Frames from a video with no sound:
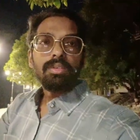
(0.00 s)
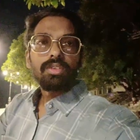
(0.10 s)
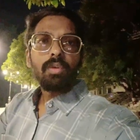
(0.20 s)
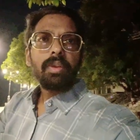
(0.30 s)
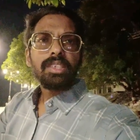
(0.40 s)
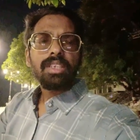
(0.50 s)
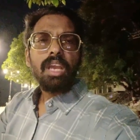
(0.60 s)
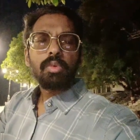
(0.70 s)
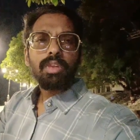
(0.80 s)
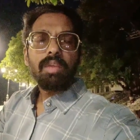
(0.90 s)
It's time to
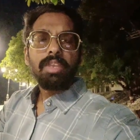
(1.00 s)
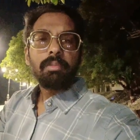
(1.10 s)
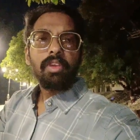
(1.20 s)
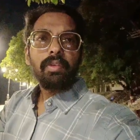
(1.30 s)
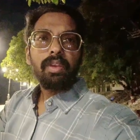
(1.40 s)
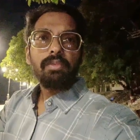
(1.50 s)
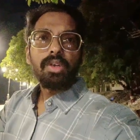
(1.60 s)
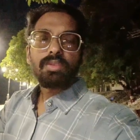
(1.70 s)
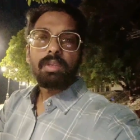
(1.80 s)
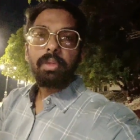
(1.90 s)
claim the main rewards of
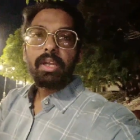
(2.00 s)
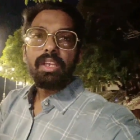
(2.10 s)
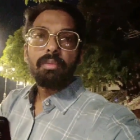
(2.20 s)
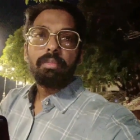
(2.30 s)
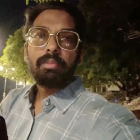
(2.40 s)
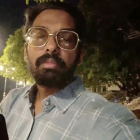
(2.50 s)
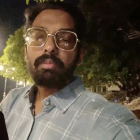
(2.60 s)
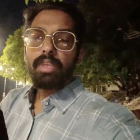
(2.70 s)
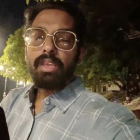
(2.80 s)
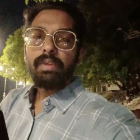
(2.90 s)
the party up
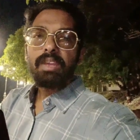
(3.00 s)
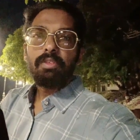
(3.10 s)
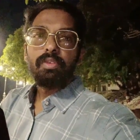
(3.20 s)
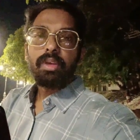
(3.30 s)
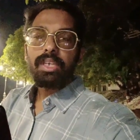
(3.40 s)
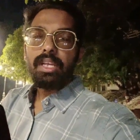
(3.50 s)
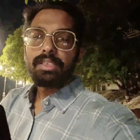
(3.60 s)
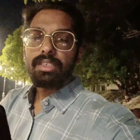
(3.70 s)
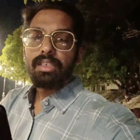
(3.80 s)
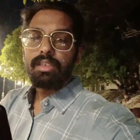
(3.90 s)
event before it ends
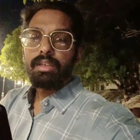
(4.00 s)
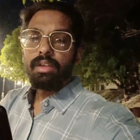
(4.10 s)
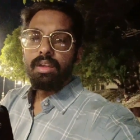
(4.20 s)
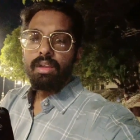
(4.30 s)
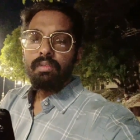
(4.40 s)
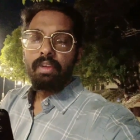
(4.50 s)
in 1